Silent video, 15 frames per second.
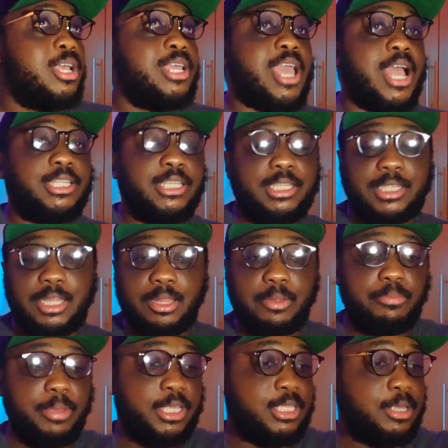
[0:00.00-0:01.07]
gadgets like the
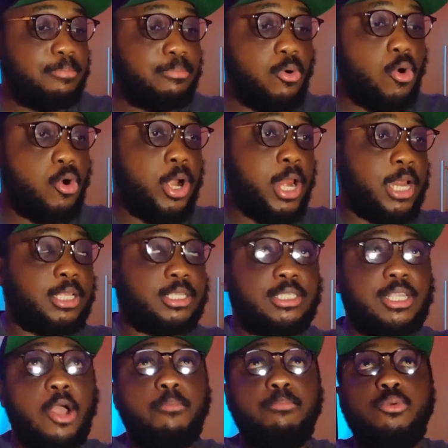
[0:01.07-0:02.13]
mixing board and the
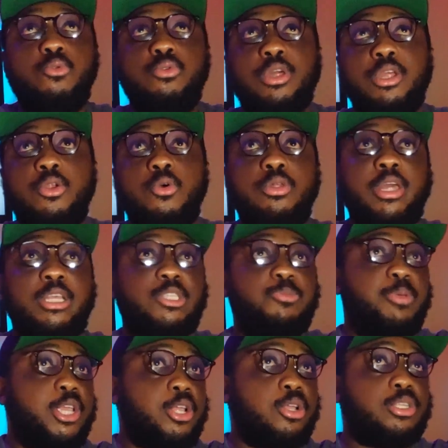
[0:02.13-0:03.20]
sound booth and all that
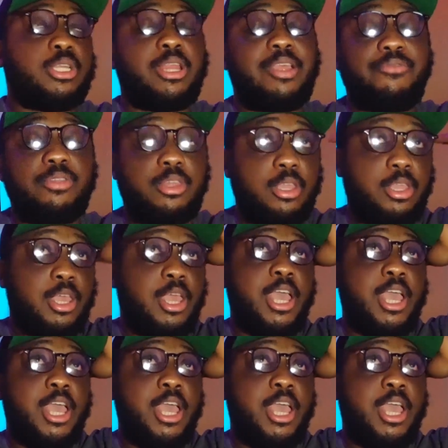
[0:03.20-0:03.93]
speakers and everything.